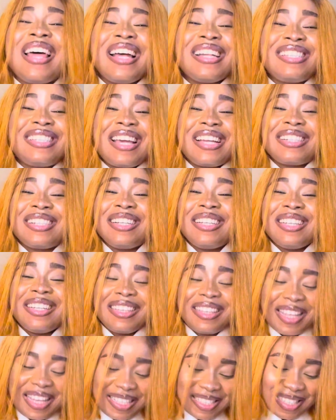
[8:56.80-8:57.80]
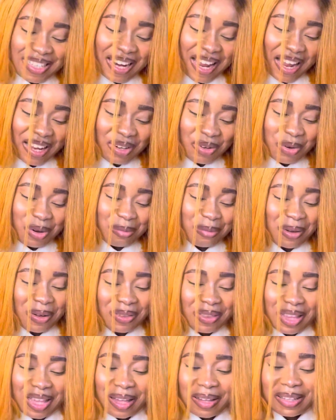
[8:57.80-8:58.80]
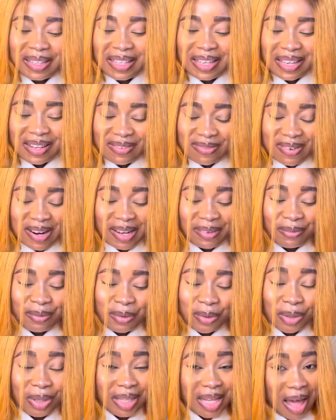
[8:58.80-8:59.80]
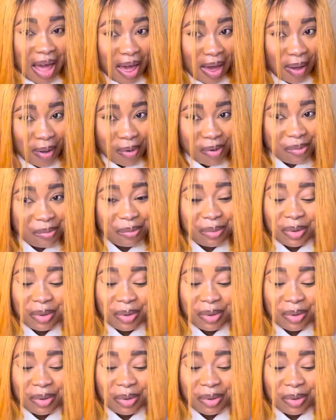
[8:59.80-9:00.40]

actually the things that I know about that right for now,